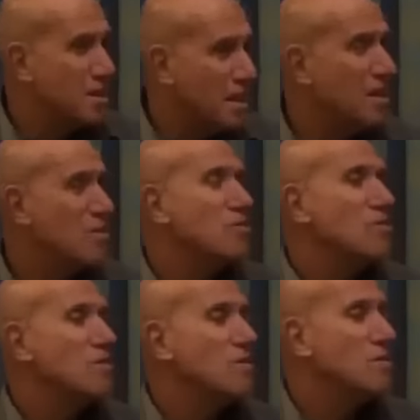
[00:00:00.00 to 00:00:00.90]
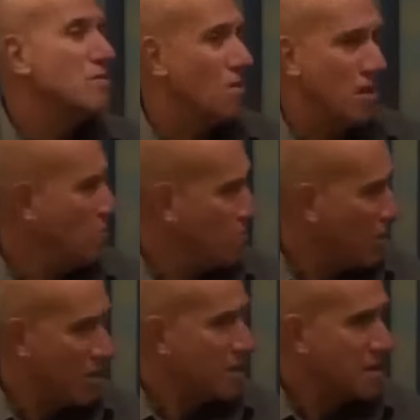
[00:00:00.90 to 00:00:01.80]
And now, oh,
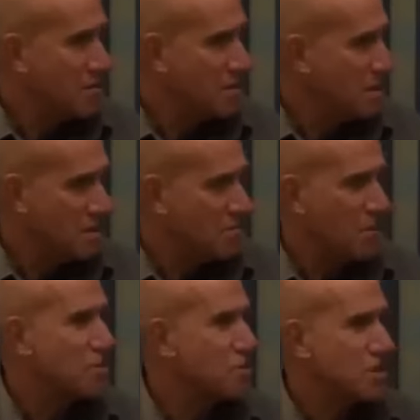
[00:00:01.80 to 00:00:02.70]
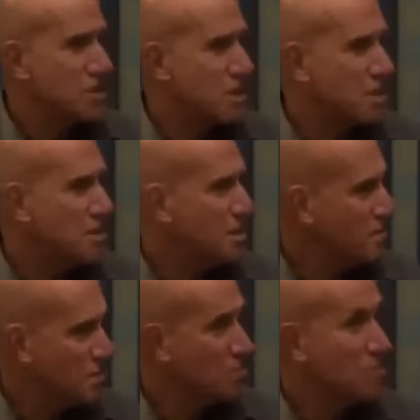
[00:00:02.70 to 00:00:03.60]
we all agree, I mean, the anthropologists
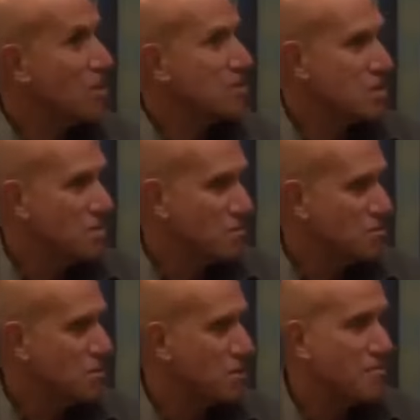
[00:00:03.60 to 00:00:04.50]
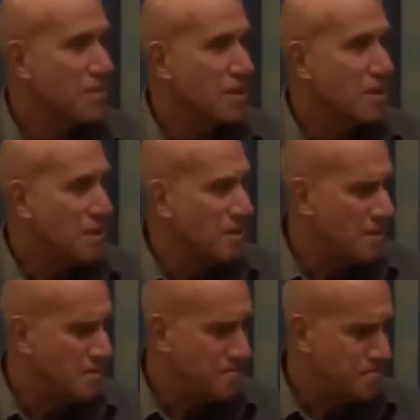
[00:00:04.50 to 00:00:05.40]
agree, even Egyptologists are forced to
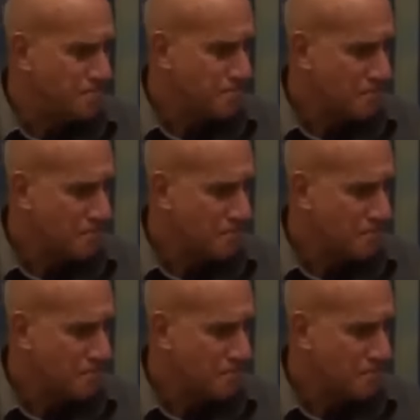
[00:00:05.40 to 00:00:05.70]
agree,